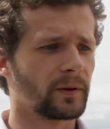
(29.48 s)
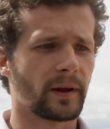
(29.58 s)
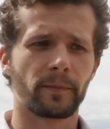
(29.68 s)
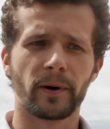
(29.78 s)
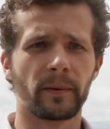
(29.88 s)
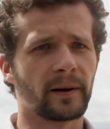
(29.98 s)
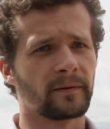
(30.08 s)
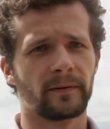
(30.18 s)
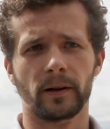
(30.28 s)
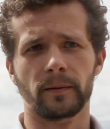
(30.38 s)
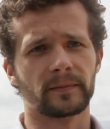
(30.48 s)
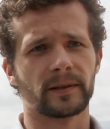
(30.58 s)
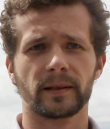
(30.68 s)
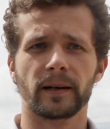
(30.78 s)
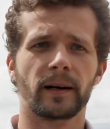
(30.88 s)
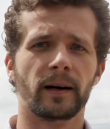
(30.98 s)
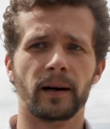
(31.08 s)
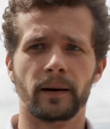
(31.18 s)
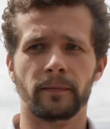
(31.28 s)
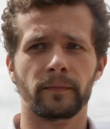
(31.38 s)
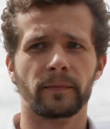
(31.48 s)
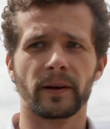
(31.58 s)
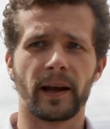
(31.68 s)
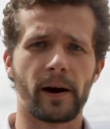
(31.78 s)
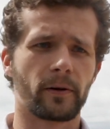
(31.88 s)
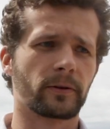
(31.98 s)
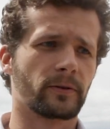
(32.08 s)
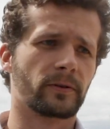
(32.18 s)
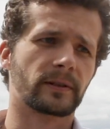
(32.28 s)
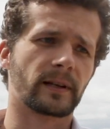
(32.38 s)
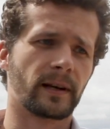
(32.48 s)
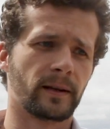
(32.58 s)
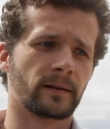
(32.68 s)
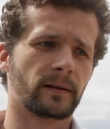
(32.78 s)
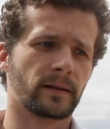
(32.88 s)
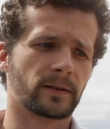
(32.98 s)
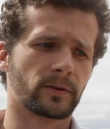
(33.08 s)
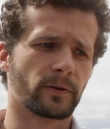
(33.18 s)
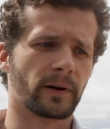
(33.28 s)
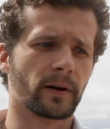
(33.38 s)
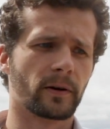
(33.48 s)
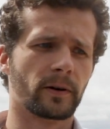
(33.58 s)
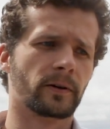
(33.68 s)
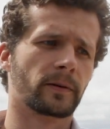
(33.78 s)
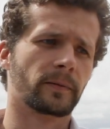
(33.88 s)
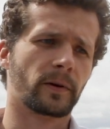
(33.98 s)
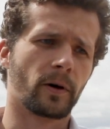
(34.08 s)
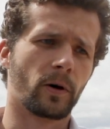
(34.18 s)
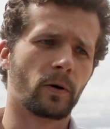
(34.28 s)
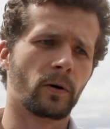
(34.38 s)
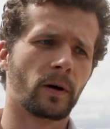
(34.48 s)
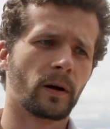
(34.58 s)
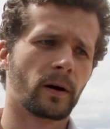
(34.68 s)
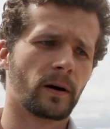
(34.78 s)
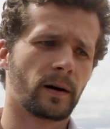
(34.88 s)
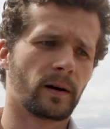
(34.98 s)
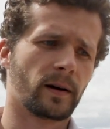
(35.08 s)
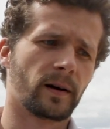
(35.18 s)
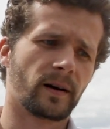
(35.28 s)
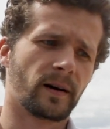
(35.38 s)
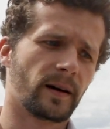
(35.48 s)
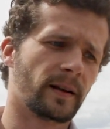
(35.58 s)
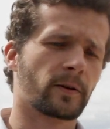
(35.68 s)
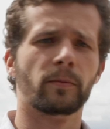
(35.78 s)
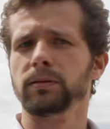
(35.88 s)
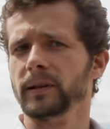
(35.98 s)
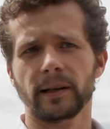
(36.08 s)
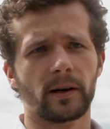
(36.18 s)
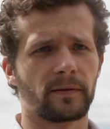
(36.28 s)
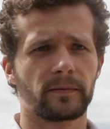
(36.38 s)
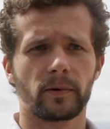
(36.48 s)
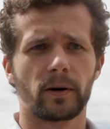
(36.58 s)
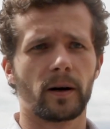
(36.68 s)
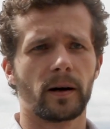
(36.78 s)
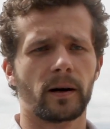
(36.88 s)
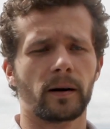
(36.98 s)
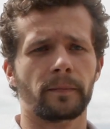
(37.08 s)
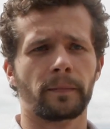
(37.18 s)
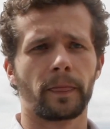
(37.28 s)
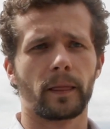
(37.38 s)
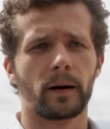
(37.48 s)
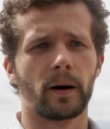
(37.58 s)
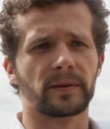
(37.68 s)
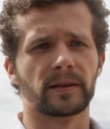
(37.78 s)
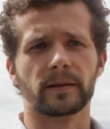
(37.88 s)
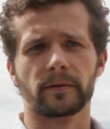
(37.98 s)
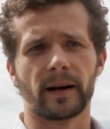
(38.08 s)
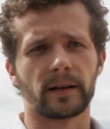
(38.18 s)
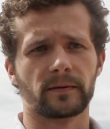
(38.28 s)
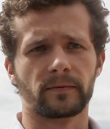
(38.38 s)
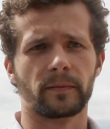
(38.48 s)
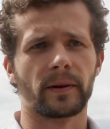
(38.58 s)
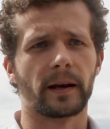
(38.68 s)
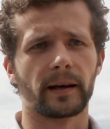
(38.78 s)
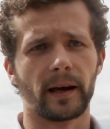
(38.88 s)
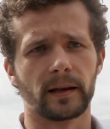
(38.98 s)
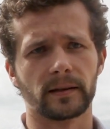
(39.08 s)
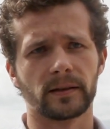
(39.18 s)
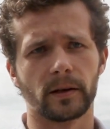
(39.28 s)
With upcoming films, the characters and the story are gonna go in a completely opposite direction from that again.